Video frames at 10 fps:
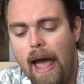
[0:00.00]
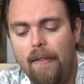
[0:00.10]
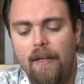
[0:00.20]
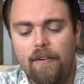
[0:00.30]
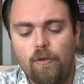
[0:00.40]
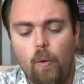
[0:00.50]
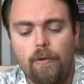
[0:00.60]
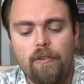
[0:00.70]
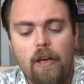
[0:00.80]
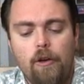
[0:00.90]
And then, of
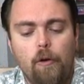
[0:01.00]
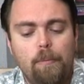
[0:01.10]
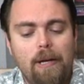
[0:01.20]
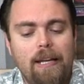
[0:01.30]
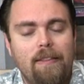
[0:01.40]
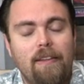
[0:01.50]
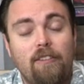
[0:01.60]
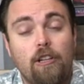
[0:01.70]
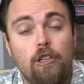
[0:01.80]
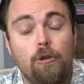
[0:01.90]
course, you're going to be getting
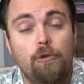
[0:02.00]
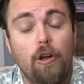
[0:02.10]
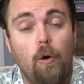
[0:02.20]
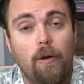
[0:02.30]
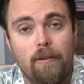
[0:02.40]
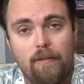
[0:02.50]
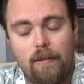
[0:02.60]
these clue tokens.